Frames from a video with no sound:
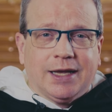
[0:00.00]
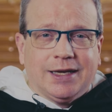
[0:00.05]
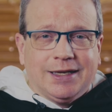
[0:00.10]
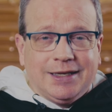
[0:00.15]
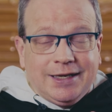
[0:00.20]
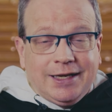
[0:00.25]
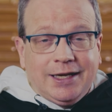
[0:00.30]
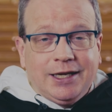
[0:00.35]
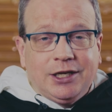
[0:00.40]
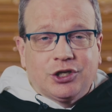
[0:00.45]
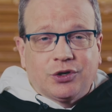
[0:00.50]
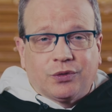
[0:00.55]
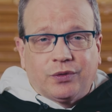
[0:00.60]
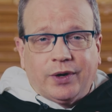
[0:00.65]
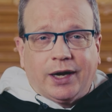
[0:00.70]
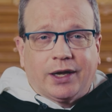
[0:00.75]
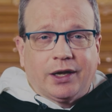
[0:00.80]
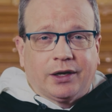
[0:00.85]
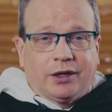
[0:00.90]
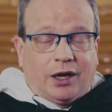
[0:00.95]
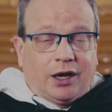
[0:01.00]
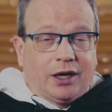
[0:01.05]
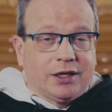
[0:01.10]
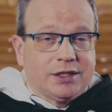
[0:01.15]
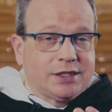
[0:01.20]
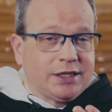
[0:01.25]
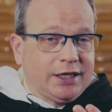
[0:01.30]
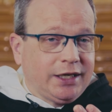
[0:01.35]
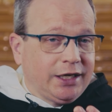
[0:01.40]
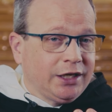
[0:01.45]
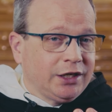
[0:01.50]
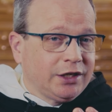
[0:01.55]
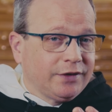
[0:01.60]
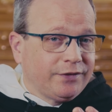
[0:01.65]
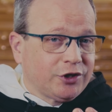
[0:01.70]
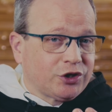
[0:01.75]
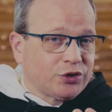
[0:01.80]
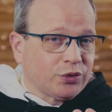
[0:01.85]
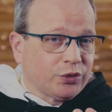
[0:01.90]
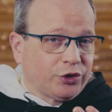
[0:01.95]
need to recognize the
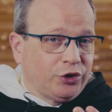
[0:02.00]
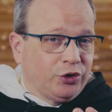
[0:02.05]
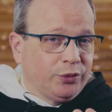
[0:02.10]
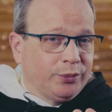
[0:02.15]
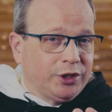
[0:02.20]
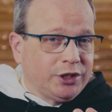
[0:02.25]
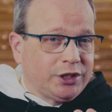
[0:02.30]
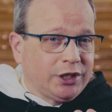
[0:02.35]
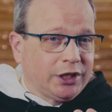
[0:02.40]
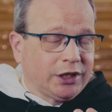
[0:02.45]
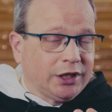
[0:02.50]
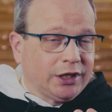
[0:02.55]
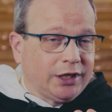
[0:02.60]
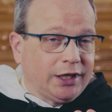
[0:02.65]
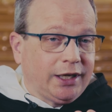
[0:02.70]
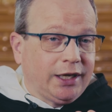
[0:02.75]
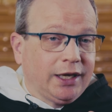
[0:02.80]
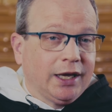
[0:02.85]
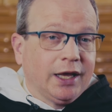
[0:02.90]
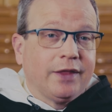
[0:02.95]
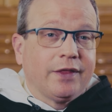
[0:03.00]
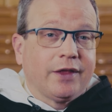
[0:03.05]
individual human dignity